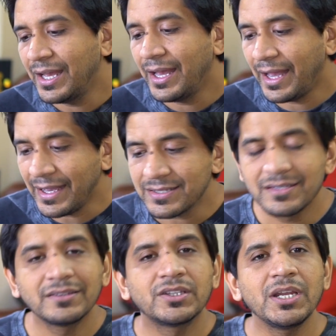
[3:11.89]
has
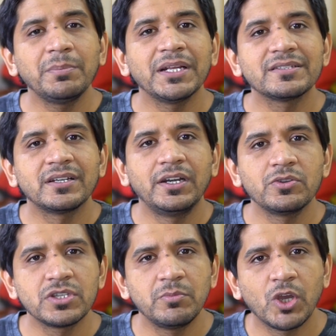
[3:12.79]
3 plus
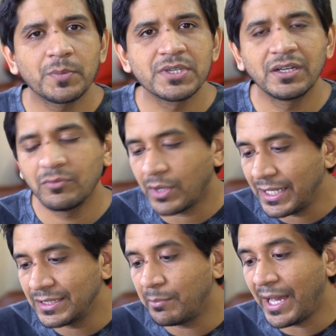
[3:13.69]
32 GB option, while
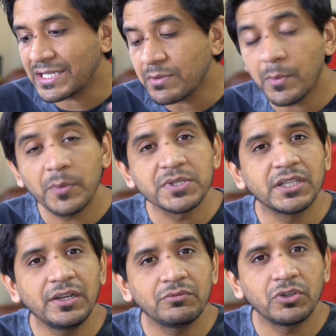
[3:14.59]
the maximum option
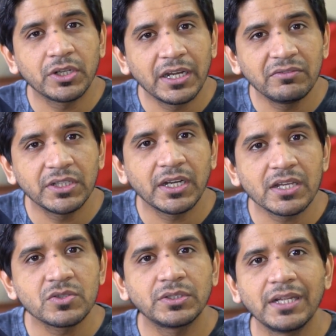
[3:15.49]
that you would get with the
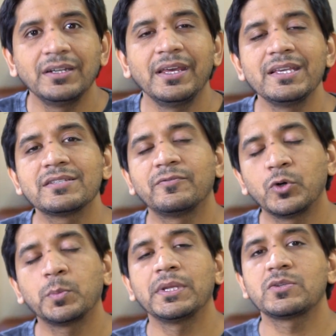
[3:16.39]
Narzo 10 is 4
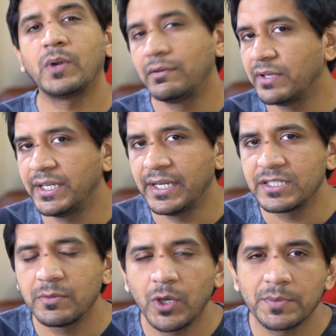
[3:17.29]
plus 128
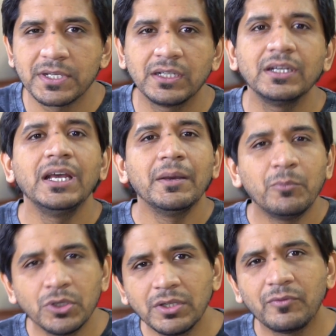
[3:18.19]
GB option.
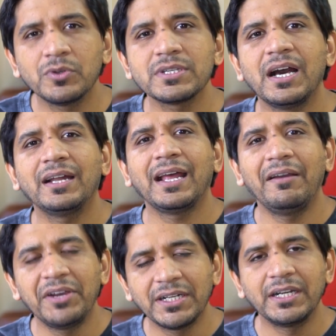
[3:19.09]
Both the phones are
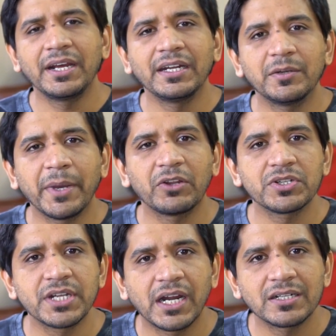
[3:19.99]
having a dedicated
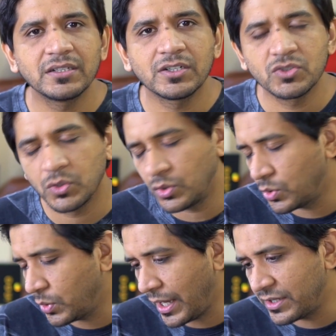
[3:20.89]
microSD card slot, so
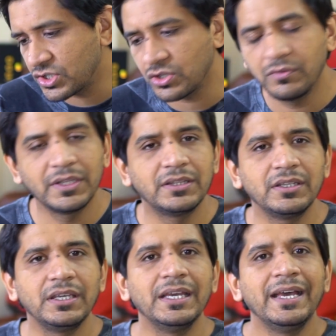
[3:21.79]
no issue with
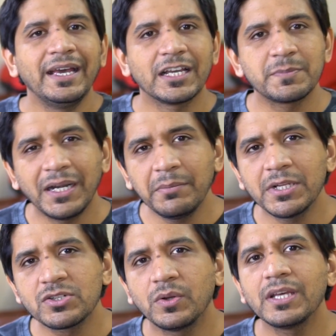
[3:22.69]
the expandable
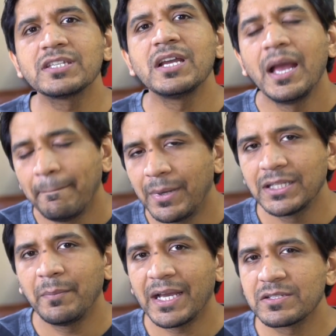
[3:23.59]
storage, but the
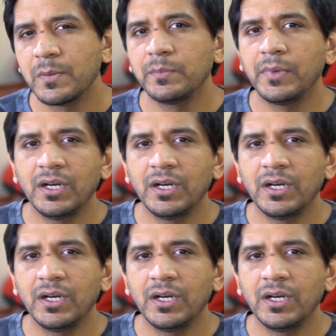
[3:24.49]
maximum